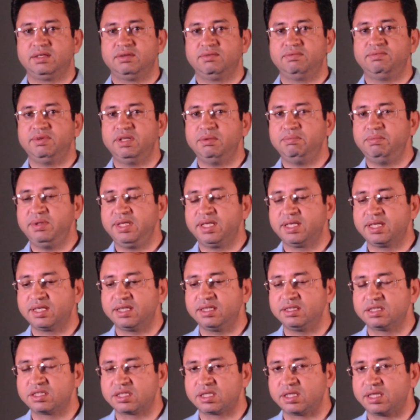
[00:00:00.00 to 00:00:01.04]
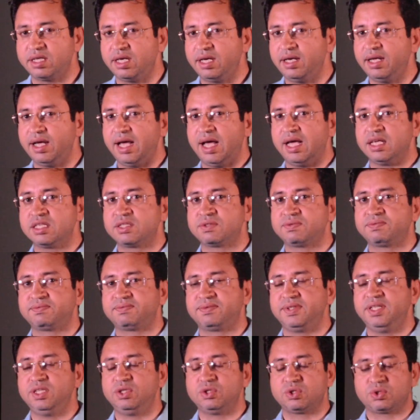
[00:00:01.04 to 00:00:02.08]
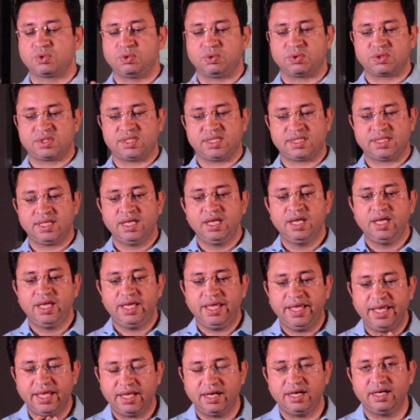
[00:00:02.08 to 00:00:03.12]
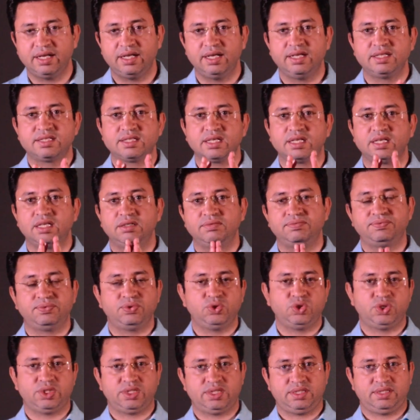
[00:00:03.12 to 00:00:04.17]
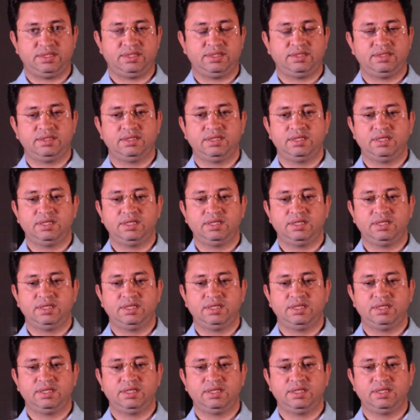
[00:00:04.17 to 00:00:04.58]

will be considered as free resources. Here is a confusion.